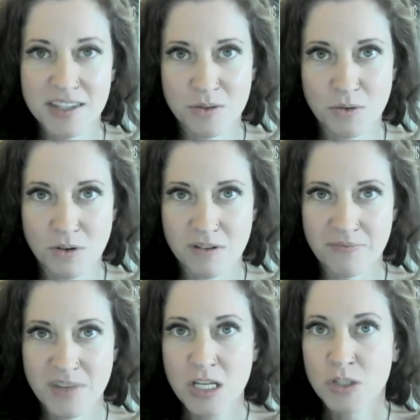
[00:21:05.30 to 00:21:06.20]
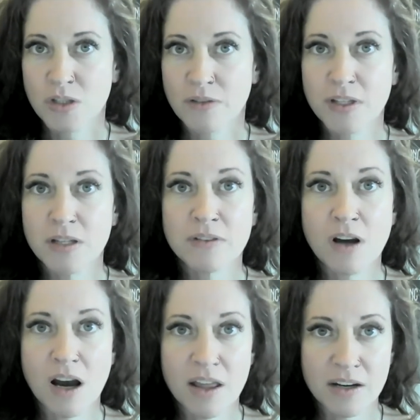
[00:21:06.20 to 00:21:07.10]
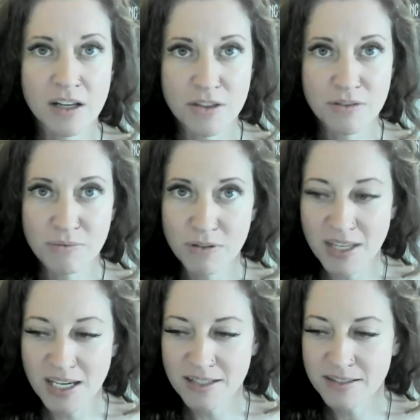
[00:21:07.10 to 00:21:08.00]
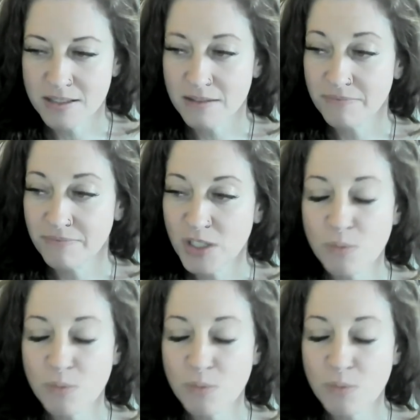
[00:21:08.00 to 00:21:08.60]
night of the soul. So if you've gone through this,